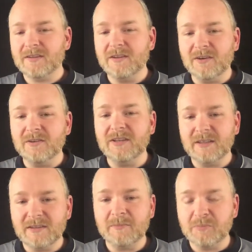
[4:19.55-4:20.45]

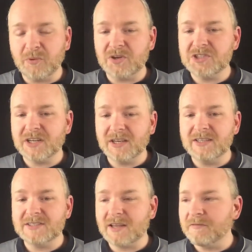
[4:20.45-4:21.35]
that project
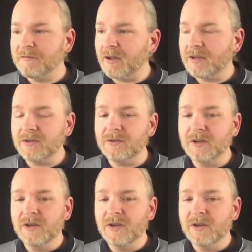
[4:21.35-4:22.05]
leads can follow